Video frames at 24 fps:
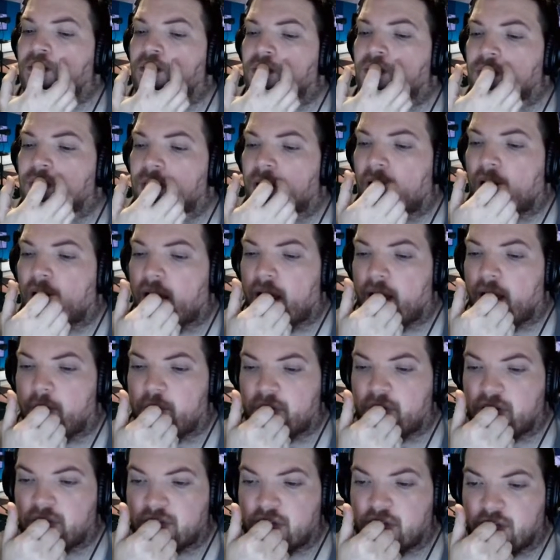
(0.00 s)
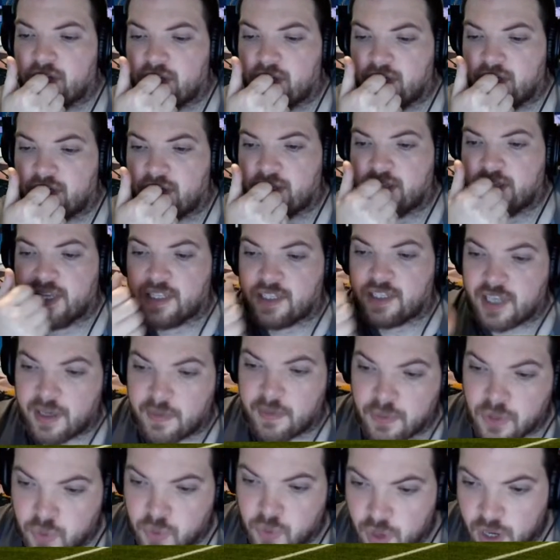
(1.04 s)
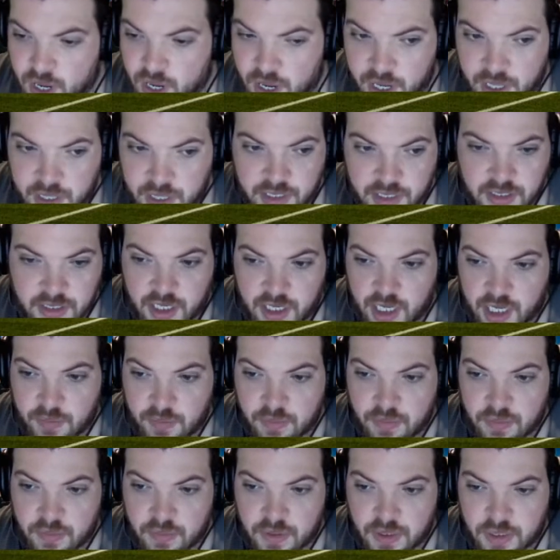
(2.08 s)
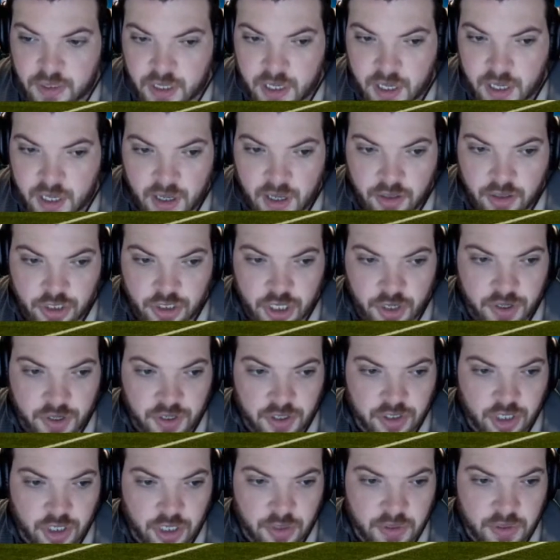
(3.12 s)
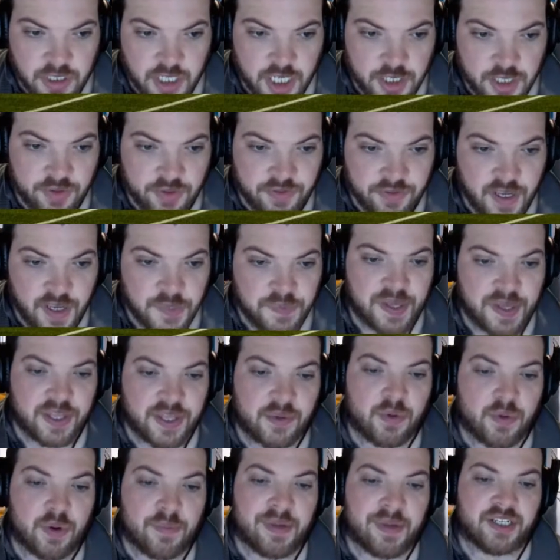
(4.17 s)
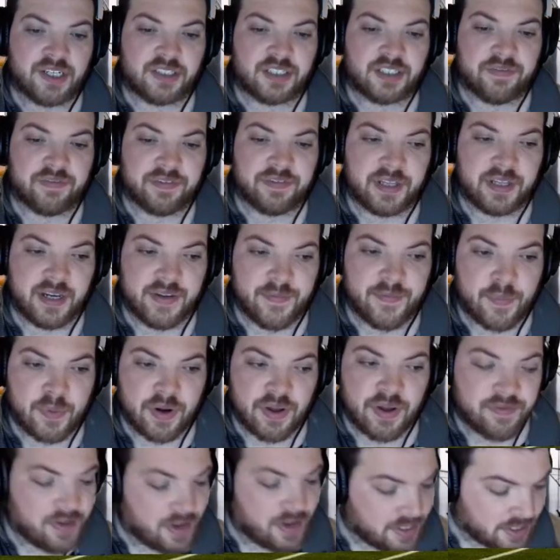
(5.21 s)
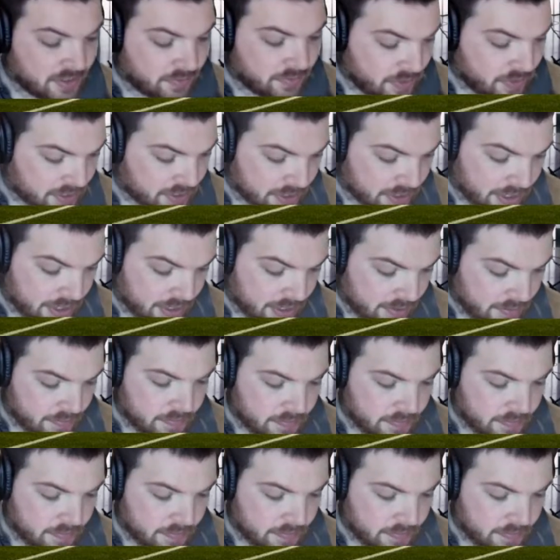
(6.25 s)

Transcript: he said the teams. I'll show it at the street. The teams we faced back then were much tougher than Liverpool are facing recently.